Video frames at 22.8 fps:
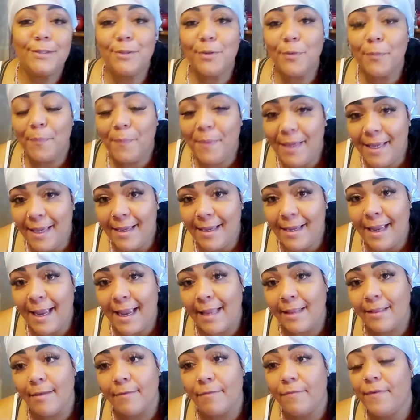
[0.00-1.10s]
to be
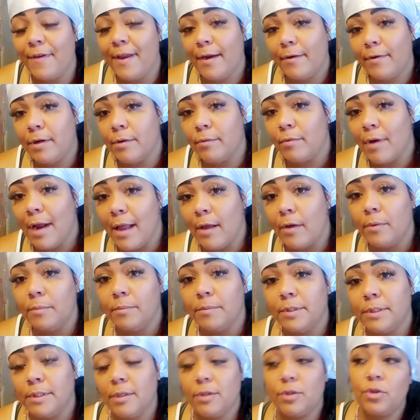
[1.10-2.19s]
in the fairy
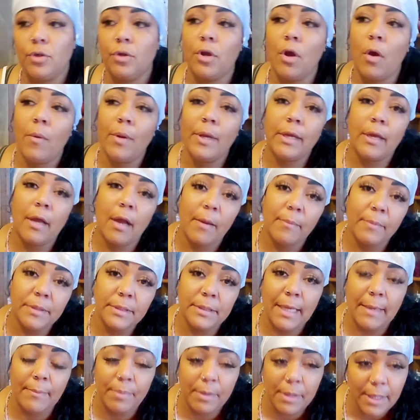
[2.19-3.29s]
realms, to go and come as
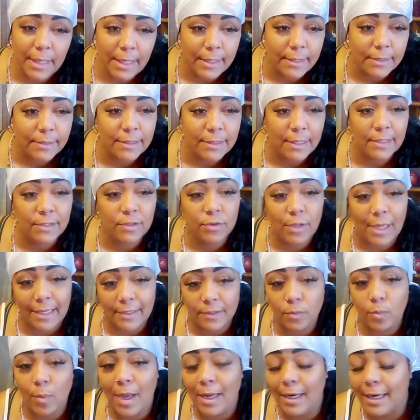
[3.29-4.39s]
they please,
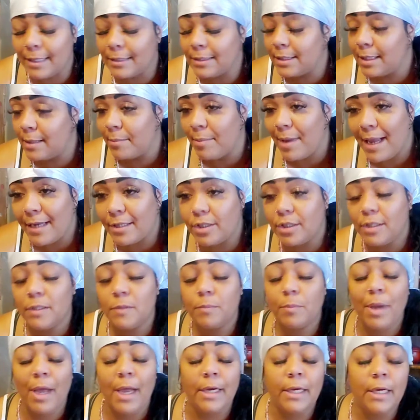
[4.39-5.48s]
as well as the Abegis,
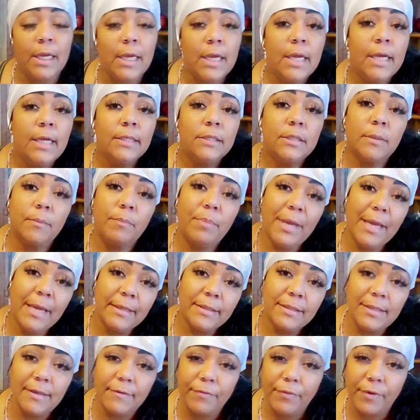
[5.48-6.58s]
but to be
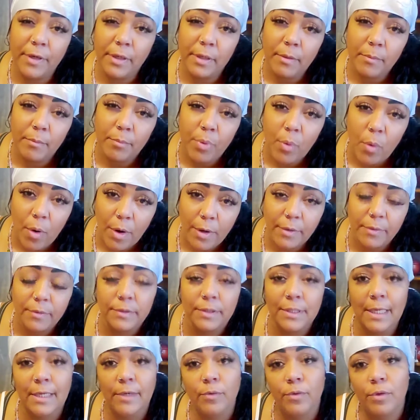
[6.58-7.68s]
in different
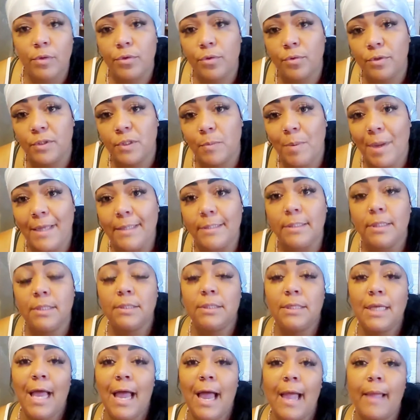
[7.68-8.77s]
portals and through space and
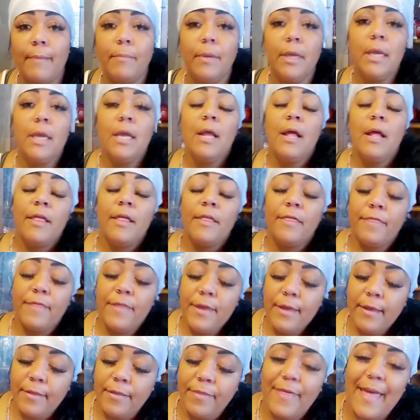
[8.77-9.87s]
time,
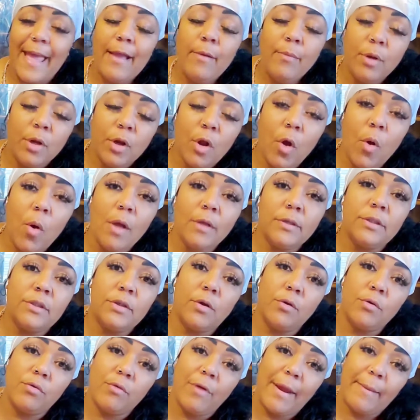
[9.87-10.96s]
they will
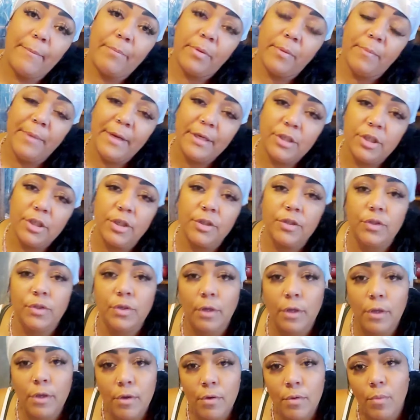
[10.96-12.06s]
also grant permission to
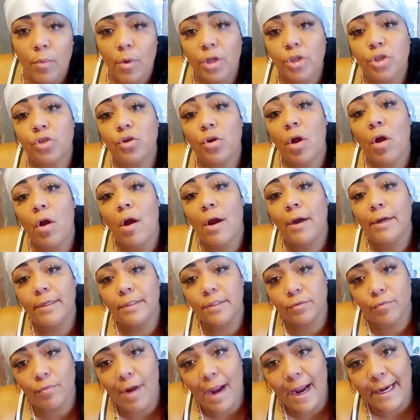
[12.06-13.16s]
you once your heart
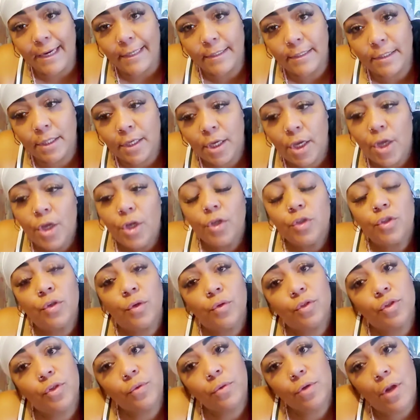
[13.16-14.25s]
is right.
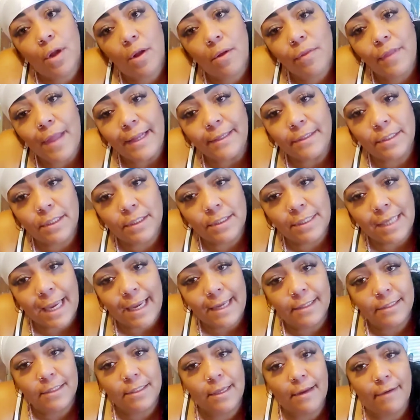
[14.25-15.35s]
So do know that
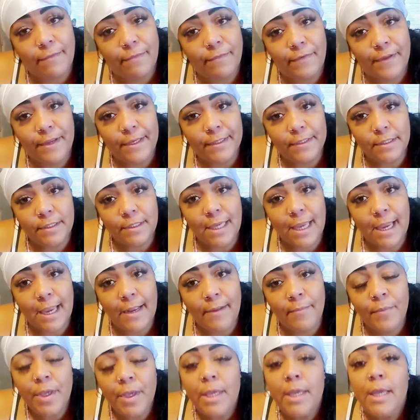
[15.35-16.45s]
today is their feast
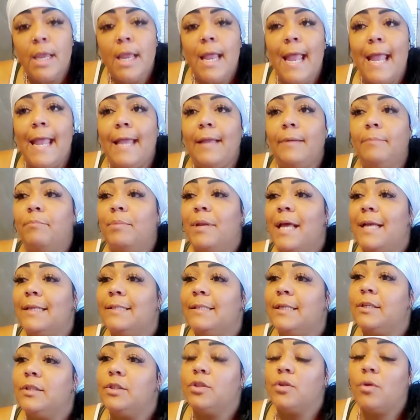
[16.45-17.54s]
day, and
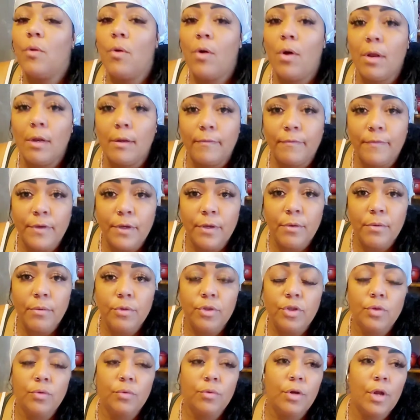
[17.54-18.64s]
blessings to all of you.
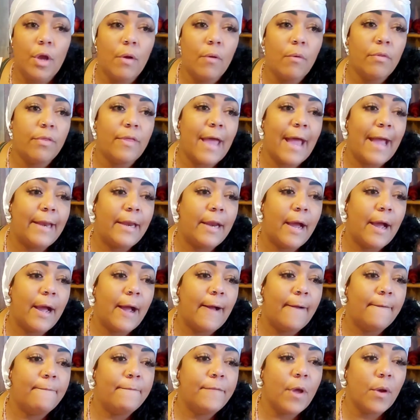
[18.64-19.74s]
Do know that
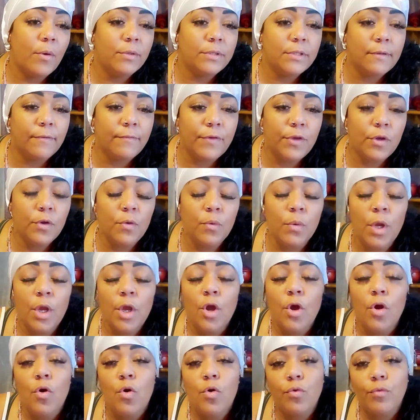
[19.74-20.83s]
those of you
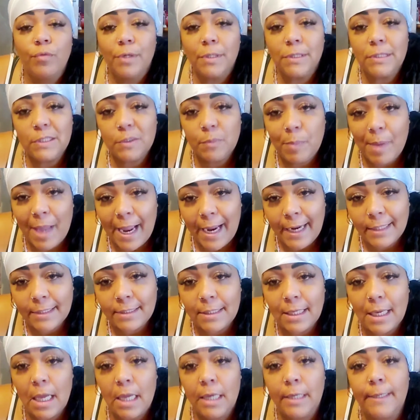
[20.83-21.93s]
who
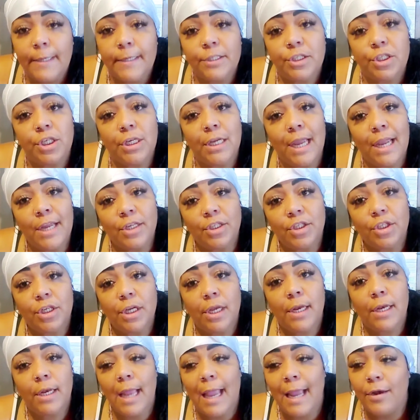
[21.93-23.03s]
respect
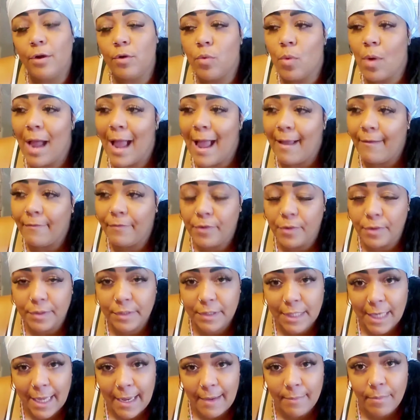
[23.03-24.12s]
initiation and who have your
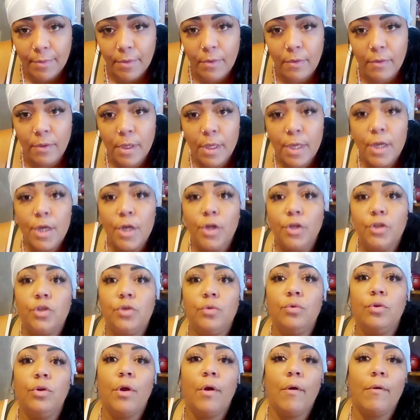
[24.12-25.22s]
table,
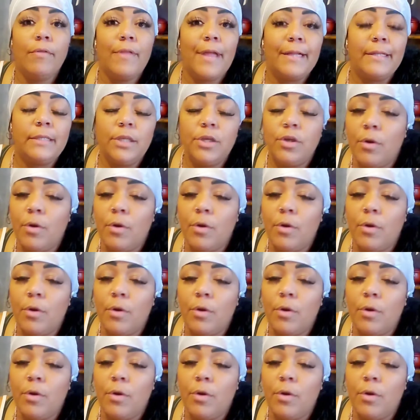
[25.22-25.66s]
do know that